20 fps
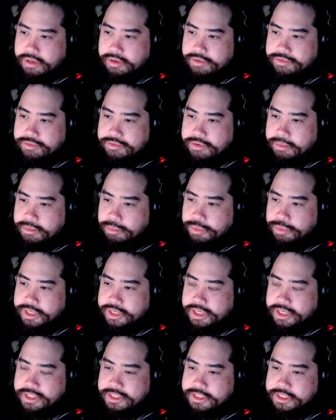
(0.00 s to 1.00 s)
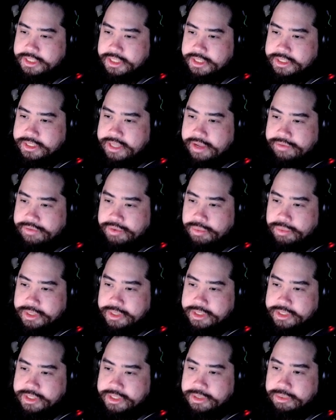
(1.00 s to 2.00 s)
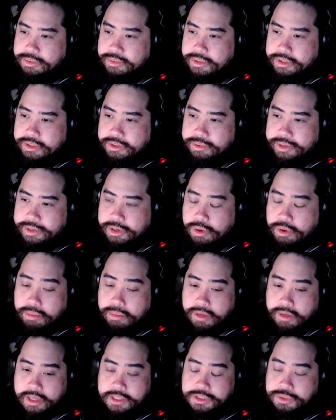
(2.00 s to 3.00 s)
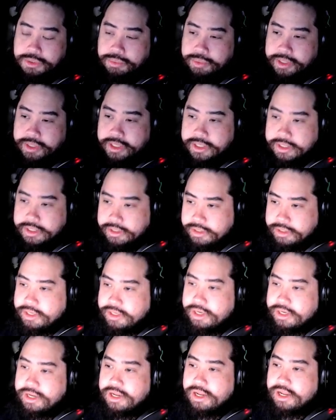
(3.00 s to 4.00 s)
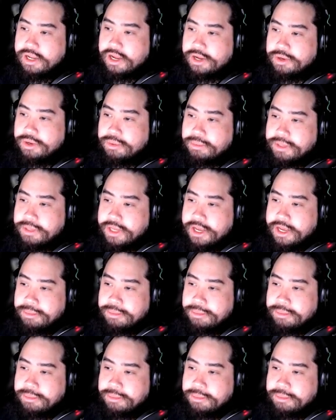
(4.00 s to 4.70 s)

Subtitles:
From Rick, and it says, have you read Cinderella Grey or plan to read it? I hope the anime